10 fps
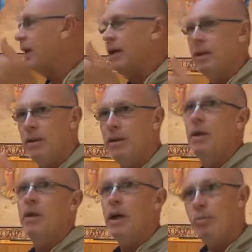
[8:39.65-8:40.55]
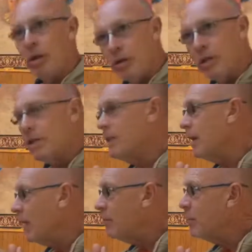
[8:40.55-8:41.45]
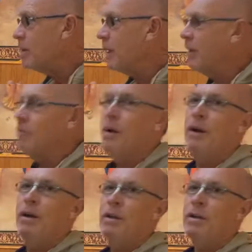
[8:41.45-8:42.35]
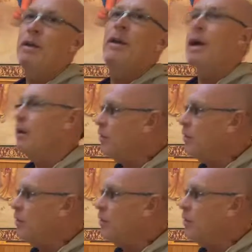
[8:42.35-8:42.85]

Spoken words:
they can approach us in a humble state of mind and